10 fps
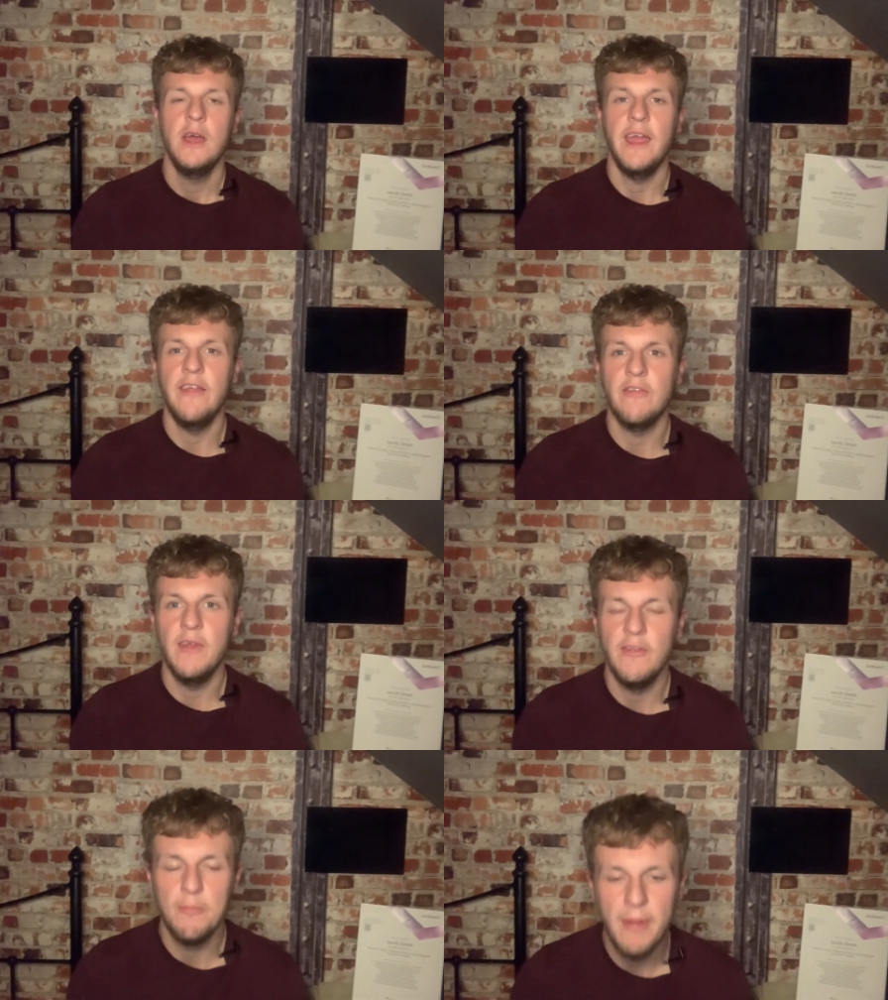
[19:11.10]
it's
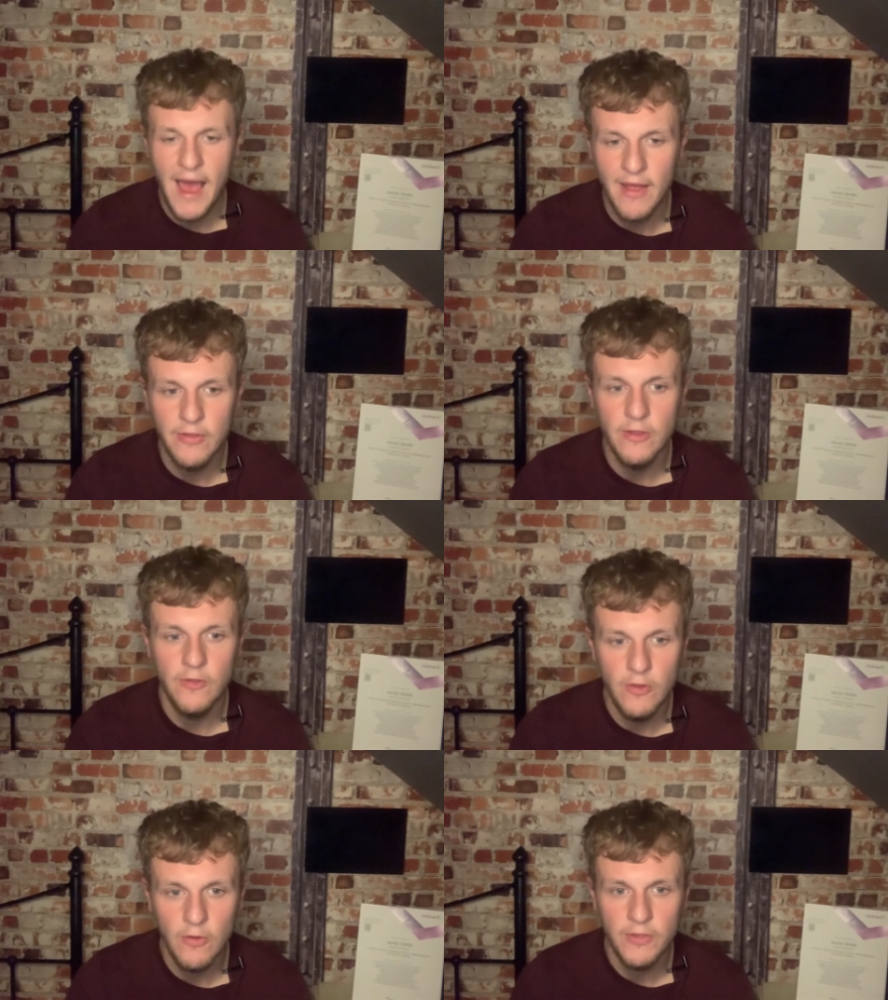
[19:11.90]
it's better
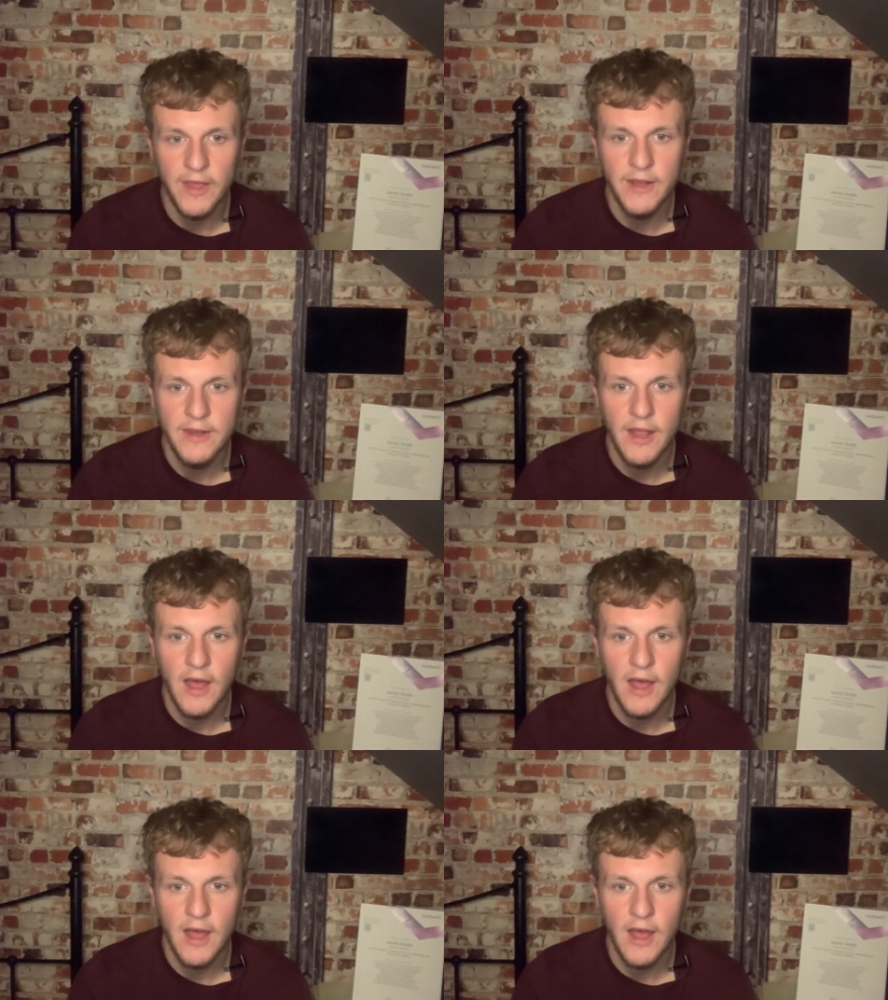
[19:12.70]
than nothing.